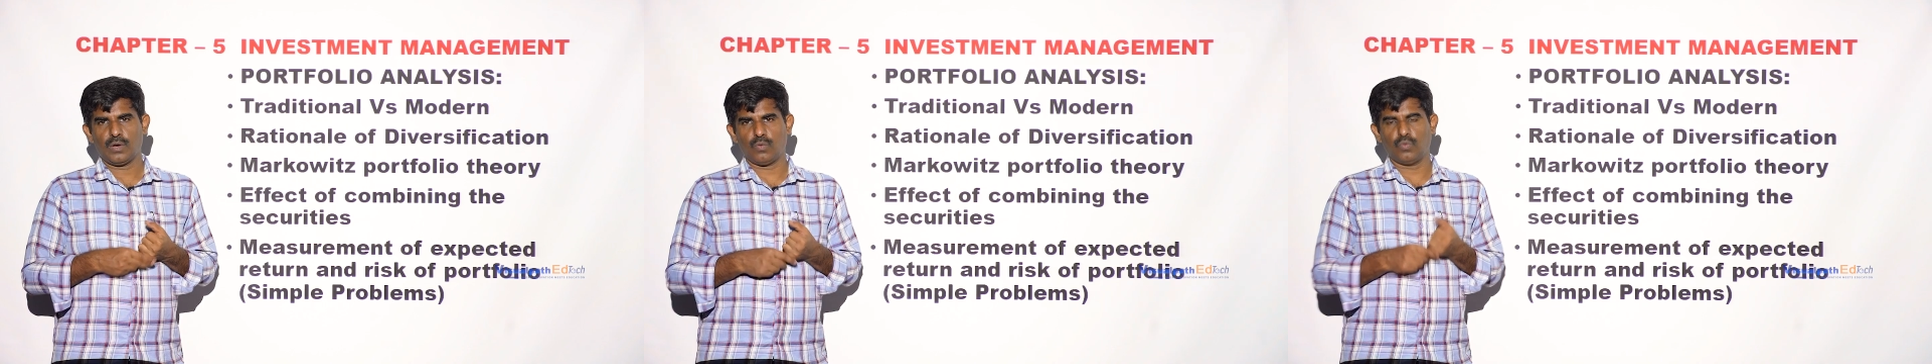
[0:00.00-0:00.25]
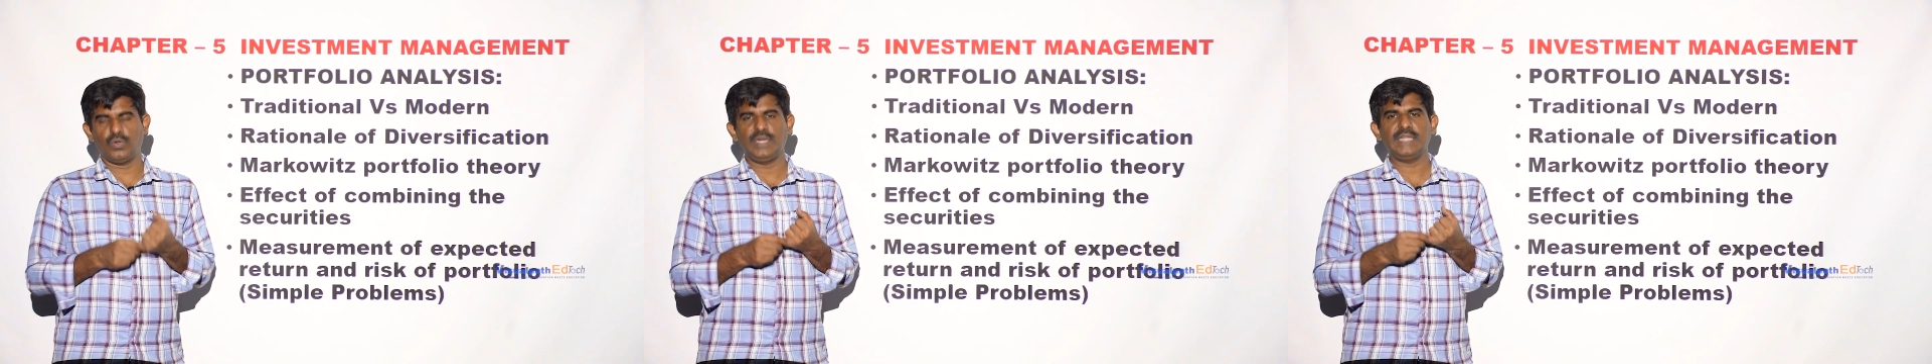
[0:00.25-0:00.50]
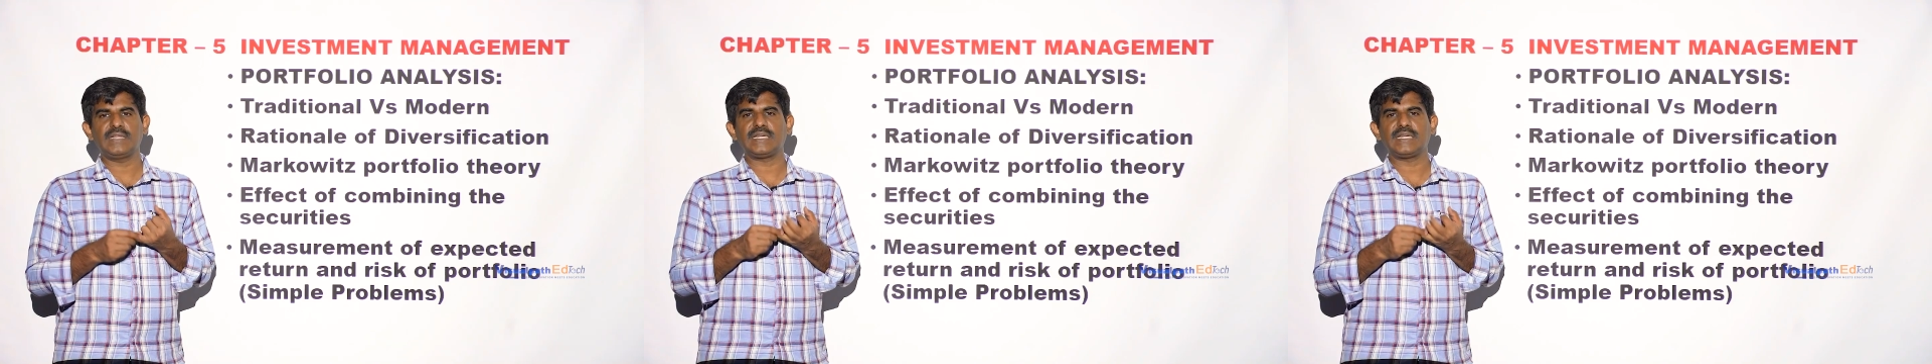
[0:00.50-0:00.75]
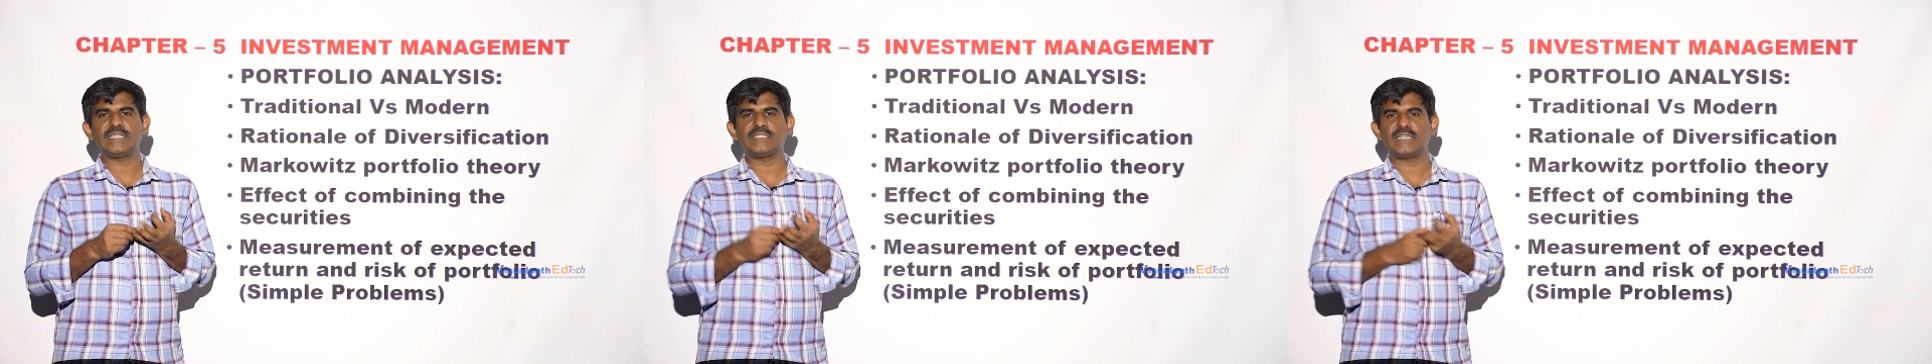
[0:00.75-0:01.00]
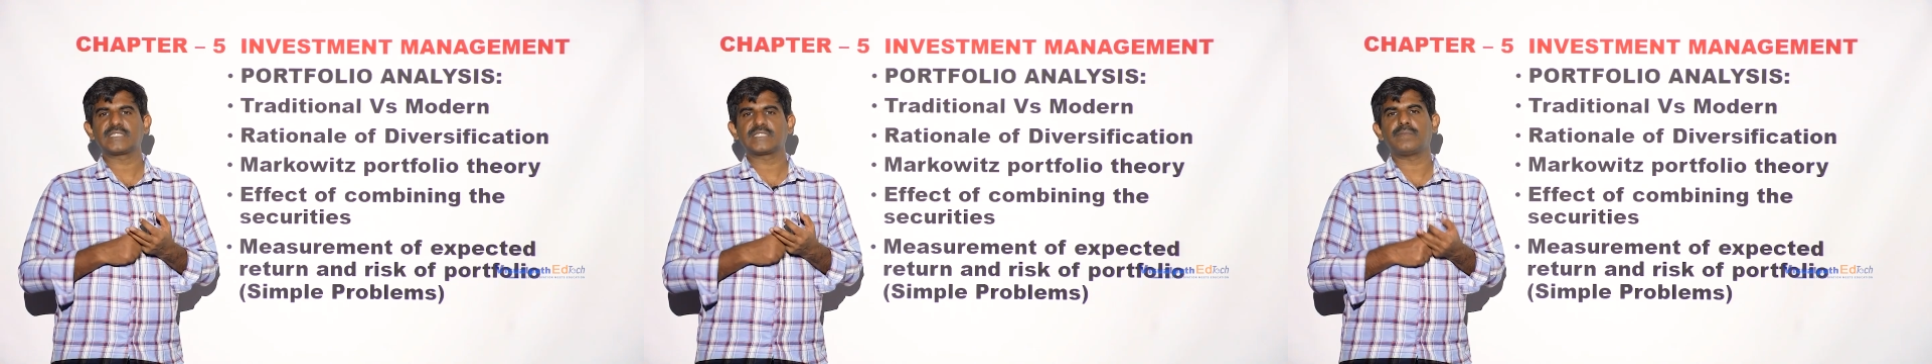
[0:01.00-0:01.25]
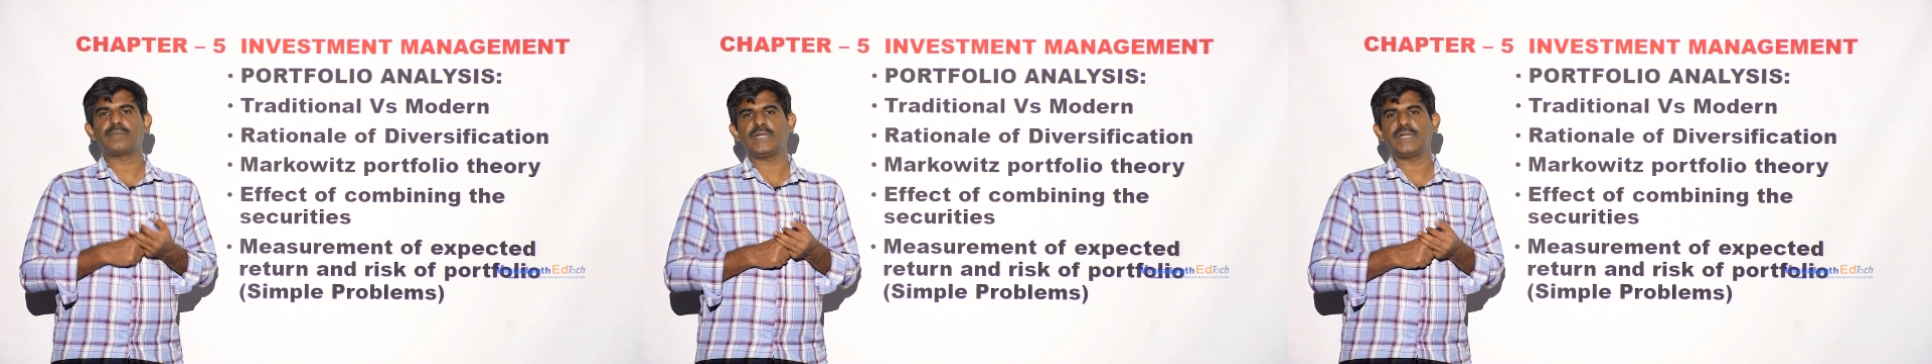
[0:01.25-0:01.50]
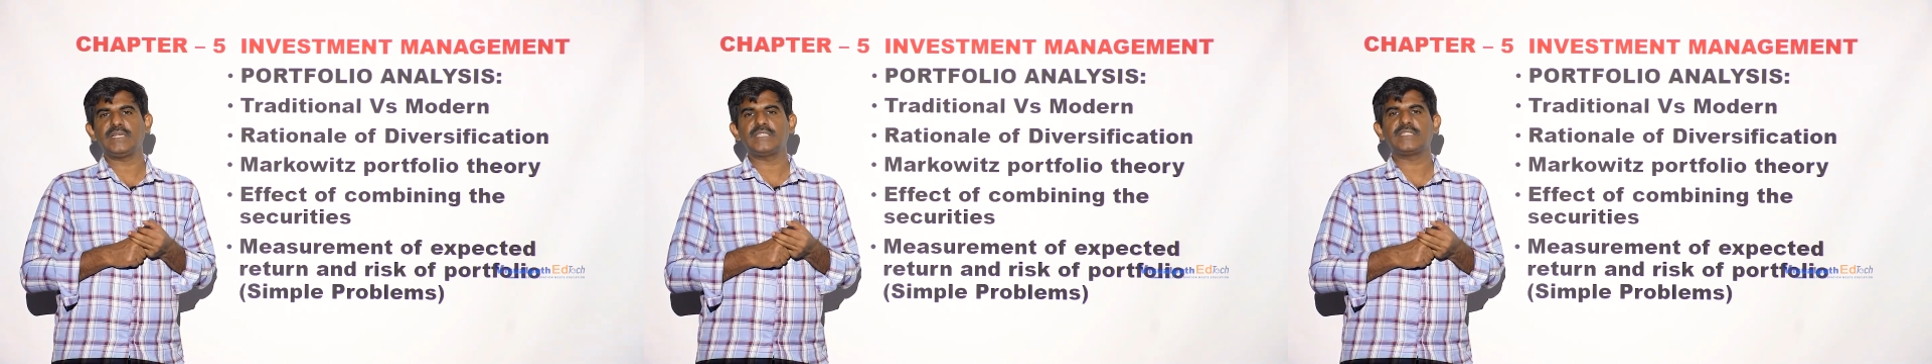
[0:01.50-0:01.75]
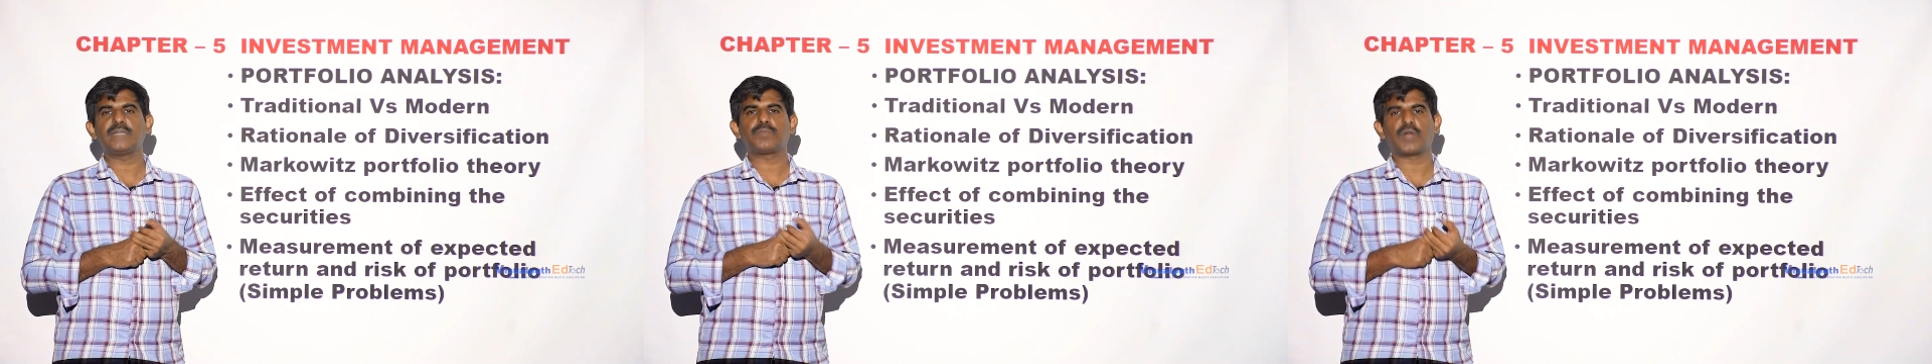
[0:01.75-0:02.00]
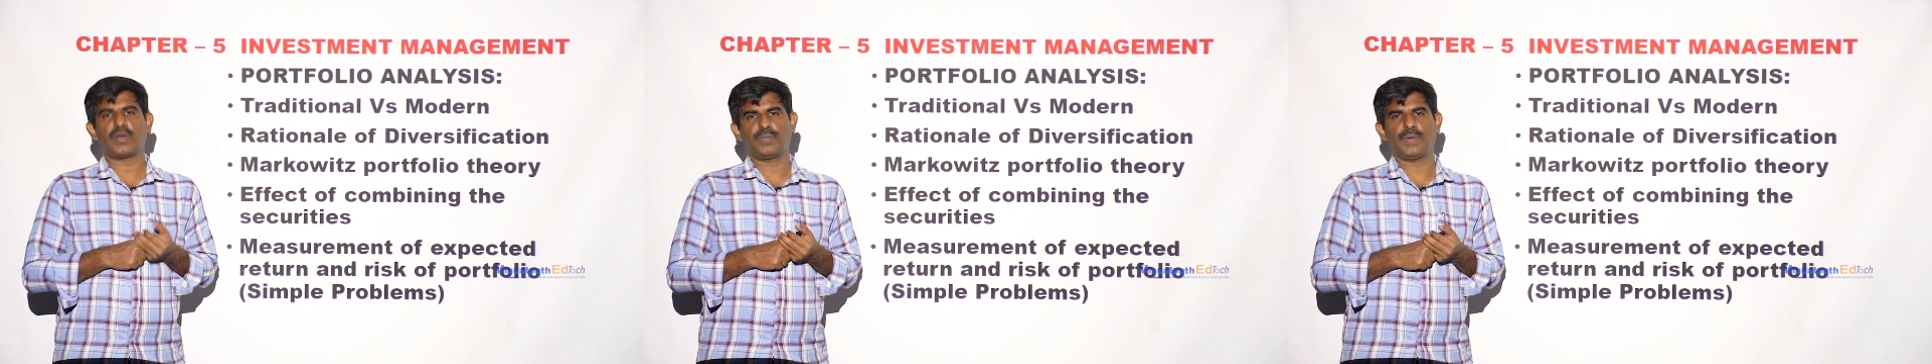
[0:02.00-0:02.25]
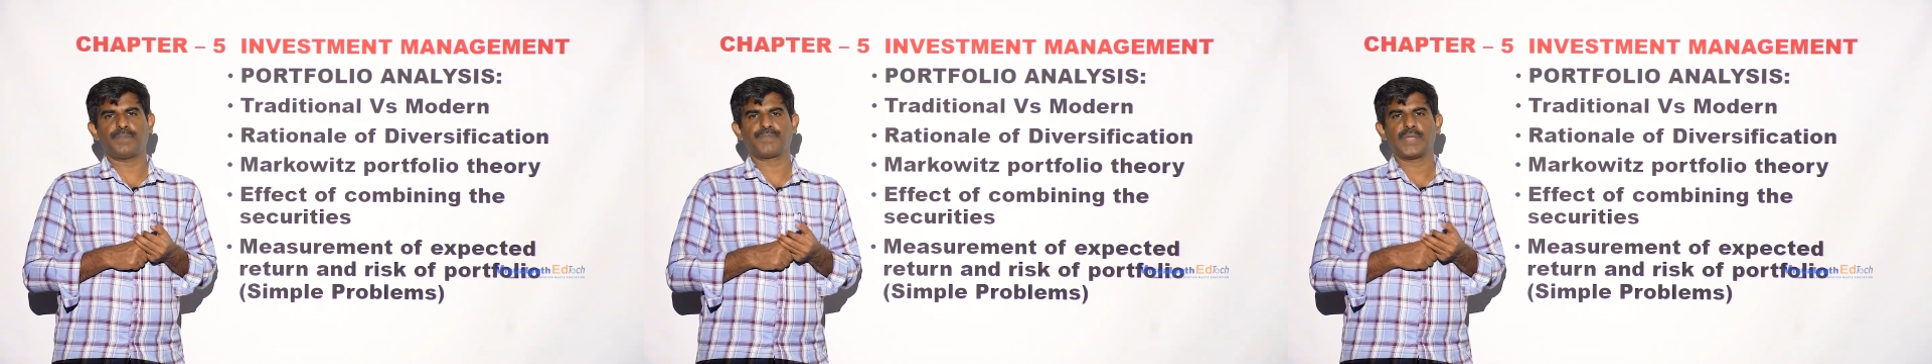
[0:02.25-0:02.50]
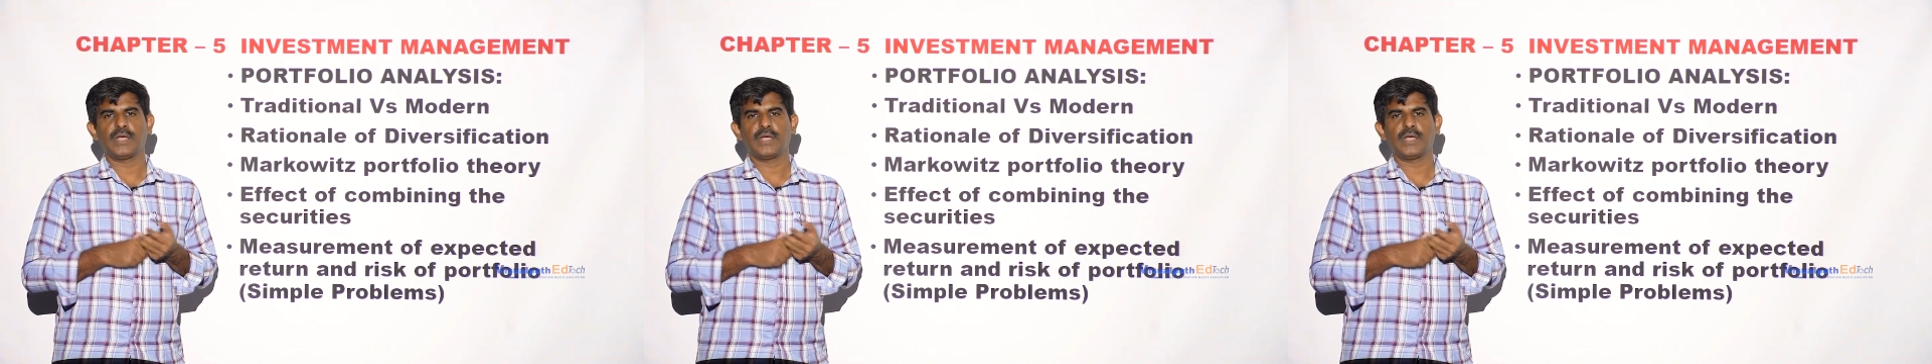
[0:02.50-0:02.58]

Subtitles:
Only the TCS company is in problem.